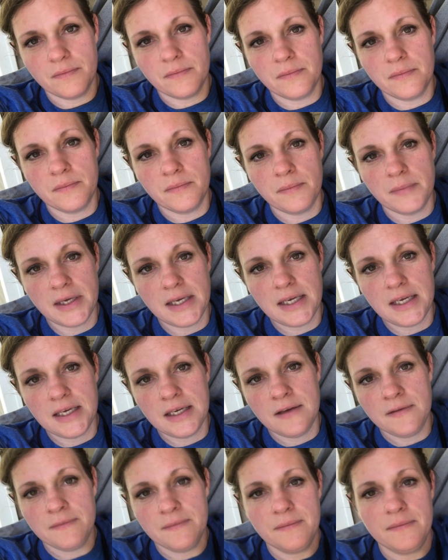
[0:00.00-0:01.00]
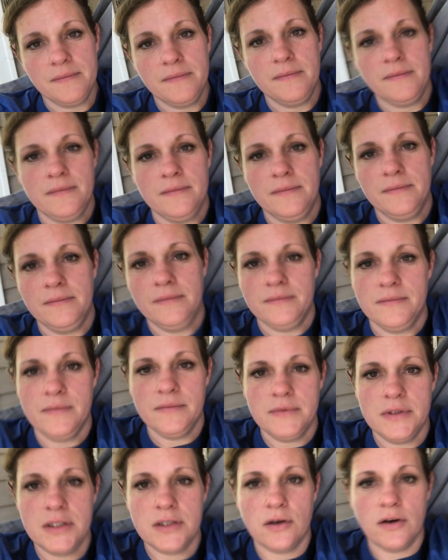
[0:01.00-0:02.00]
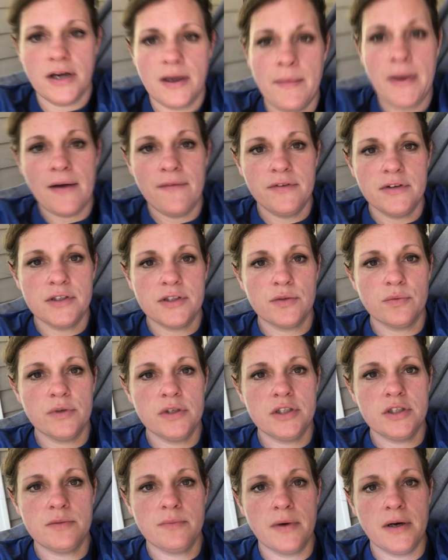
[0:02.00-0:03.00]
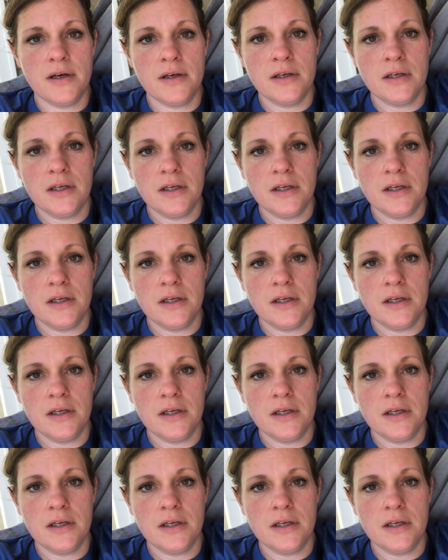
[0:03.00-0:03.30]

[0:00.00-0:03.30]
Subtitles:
Me? Sorry, I'm having to switch my